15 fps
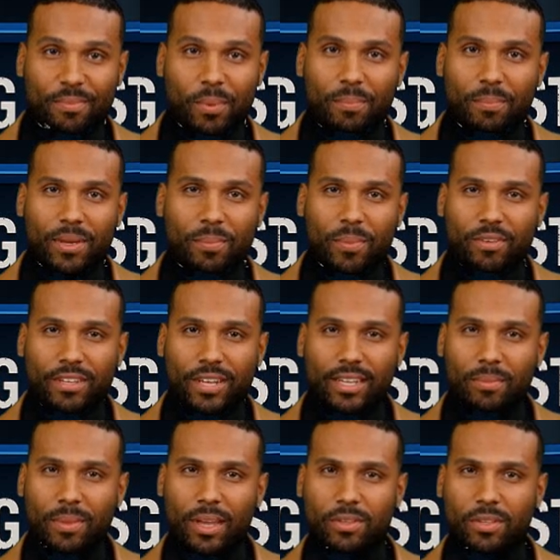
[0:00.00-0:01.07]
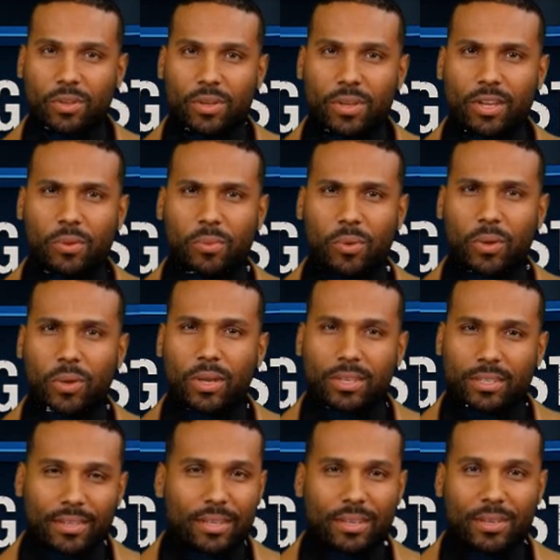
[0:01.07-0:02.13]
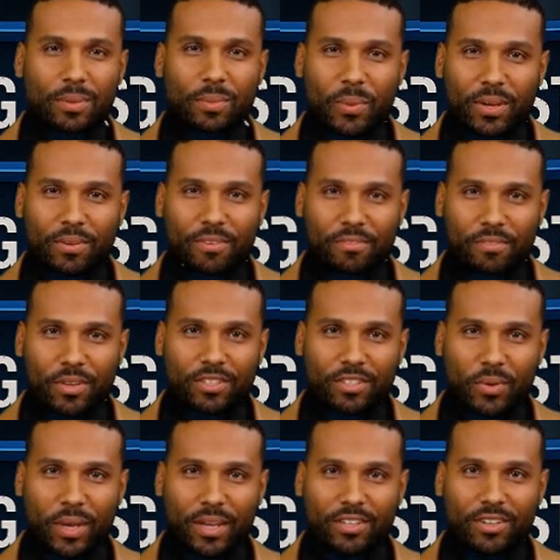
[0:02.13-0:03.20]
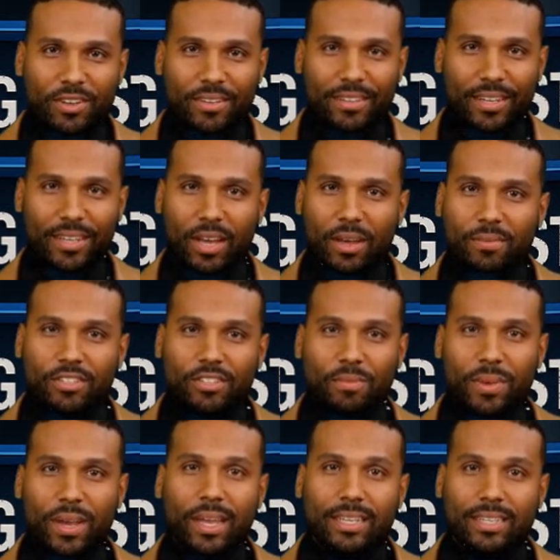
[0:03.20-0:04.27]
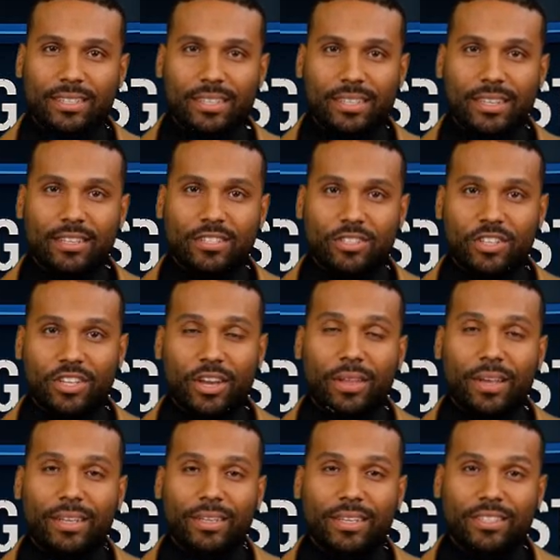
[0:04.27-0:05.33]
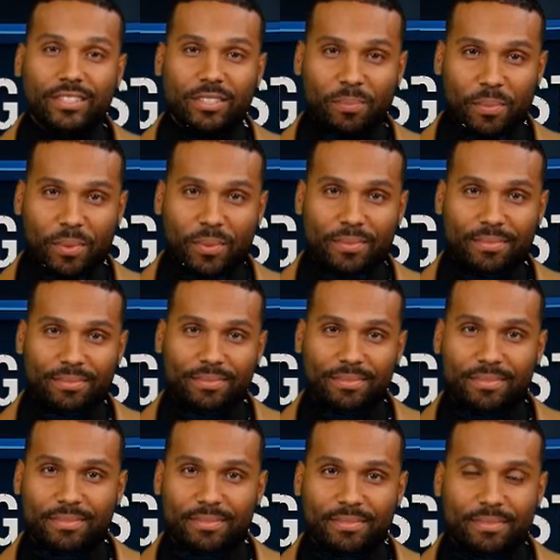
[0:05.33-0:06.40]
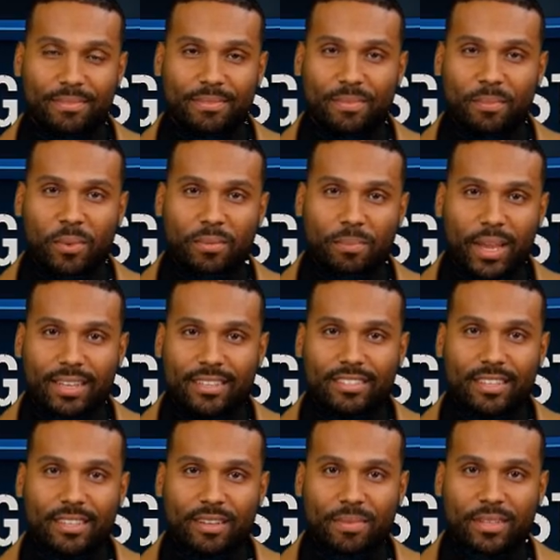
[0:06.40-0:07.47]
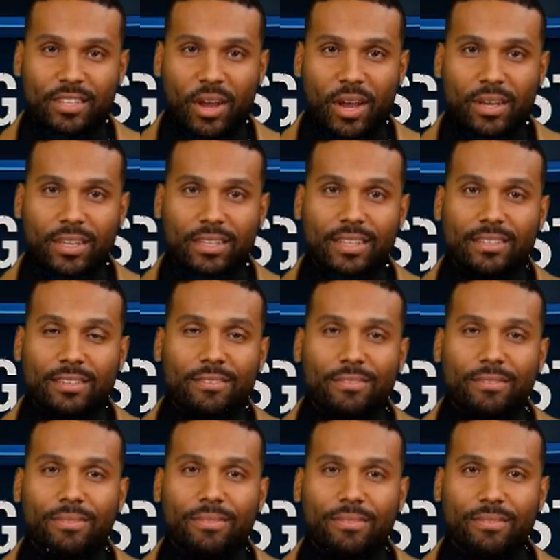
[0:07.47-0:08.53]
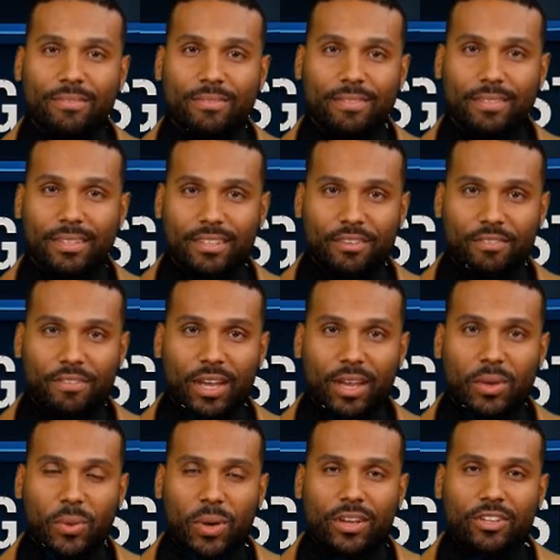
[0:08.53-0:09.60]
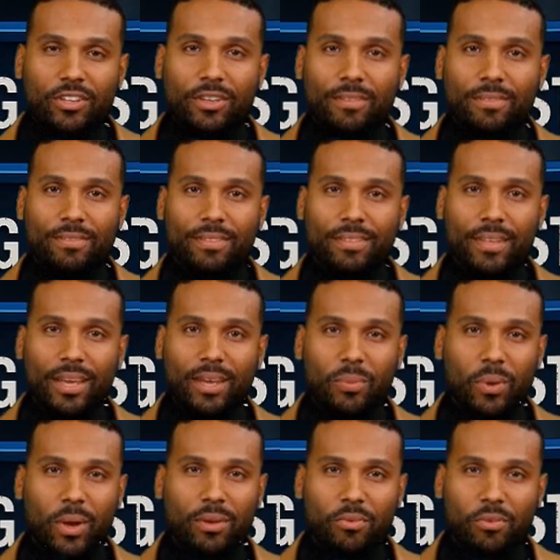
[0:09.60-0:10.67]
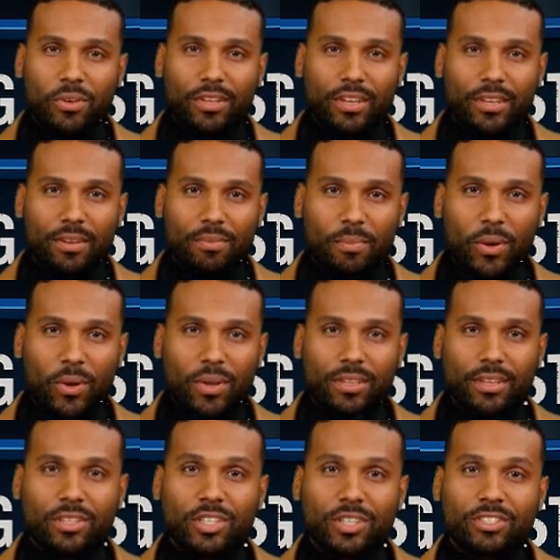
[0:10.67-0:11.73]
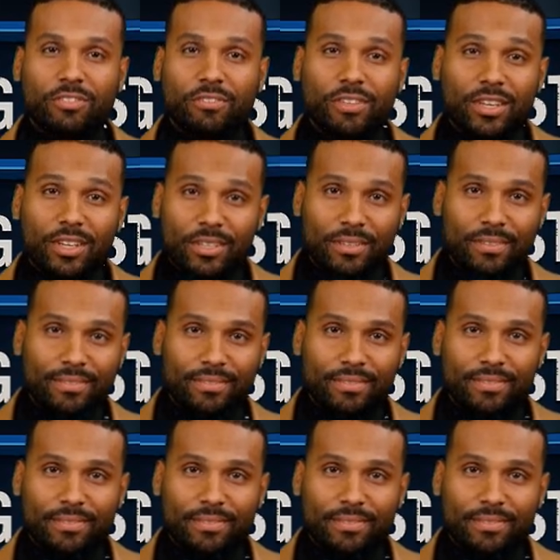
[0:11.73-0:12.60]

When people think about nuclear war, one of the first questions that comes to mind is chillingly simple. Would my city be targeted? It's a fair question, and one rooted in more than just fear.